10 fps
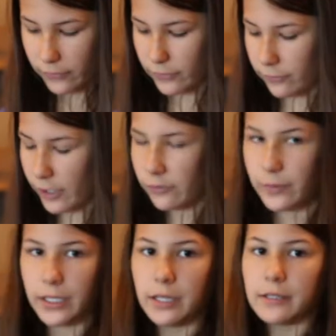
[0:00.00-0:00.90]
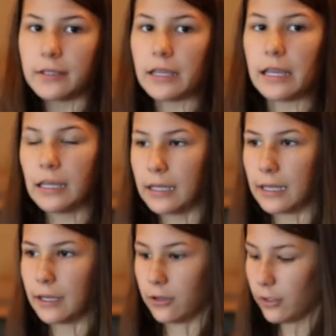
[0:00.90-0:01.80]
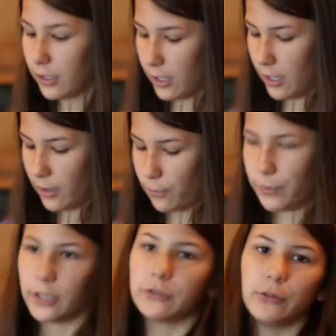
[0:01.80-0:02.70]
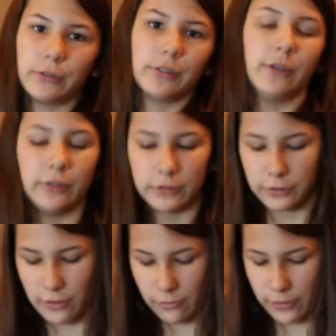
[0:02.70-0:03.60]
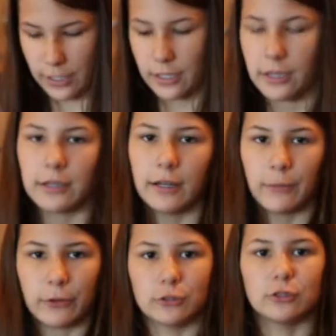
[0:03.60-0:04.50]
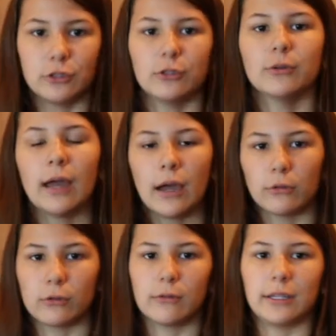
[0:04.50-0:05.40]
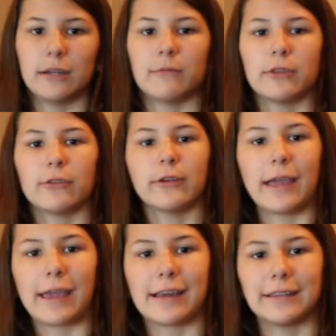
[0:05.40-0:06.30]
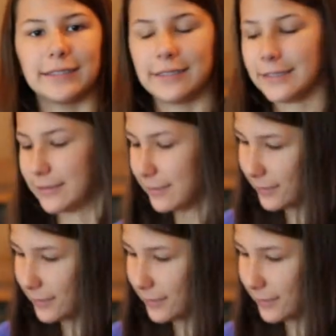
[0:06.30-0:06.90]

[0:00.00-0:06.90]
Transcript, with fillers: for five minutes in here, but you can also knead it and I'm gonna show you how to knead it with your hands.